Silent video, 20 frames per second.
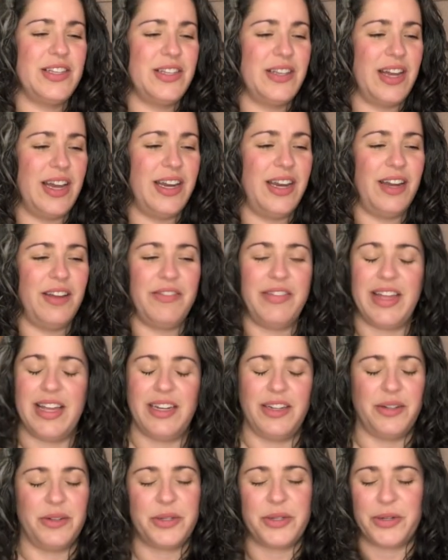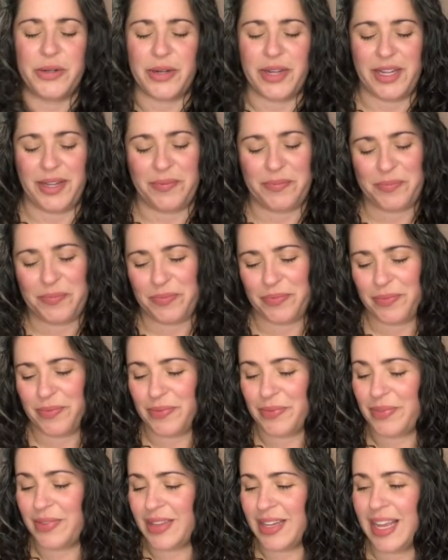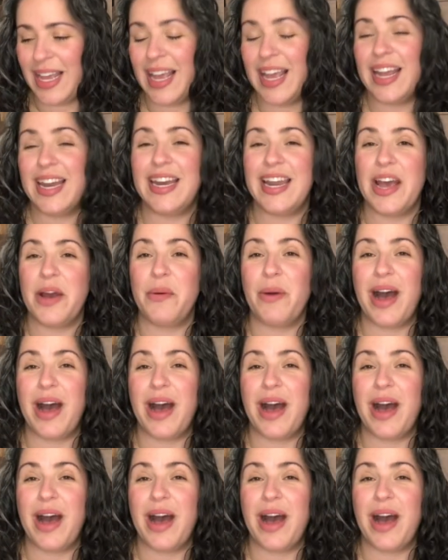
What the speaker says: I love that little turkey. Now